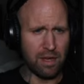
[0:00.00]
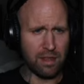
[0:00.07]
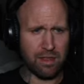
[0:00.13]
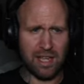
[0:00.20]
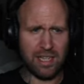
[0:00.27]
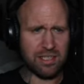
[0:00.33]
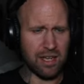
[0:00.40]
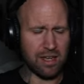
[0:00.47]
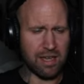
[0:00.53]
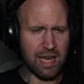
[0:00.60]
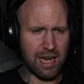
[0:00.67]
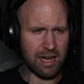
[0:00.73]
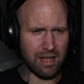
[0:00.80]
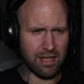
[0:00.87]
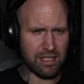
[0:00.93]
Things I
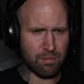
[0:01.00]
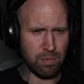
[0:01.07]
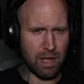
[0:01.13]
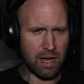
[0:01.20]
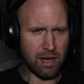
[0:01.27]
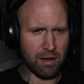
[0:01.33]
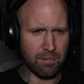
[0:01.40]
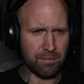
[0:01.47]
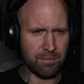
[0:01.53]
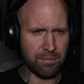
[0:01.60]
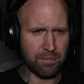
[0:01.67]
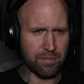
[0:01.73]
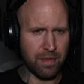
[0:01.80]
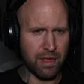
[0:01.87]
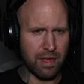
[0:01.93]
can't explain.
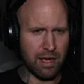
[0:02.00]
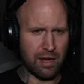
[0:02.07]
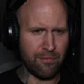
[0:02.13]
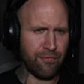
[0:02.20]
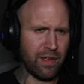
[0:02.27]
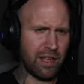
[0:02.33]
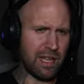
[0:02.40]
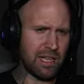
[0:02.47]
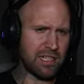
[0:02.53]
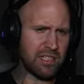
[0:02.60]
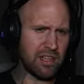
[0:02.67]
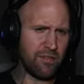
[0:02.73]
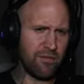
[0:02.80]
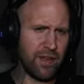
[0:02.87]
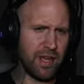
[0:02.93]
I feel like
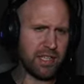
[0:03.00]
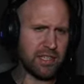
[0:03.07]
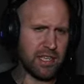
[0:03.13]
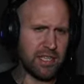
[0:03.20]
something is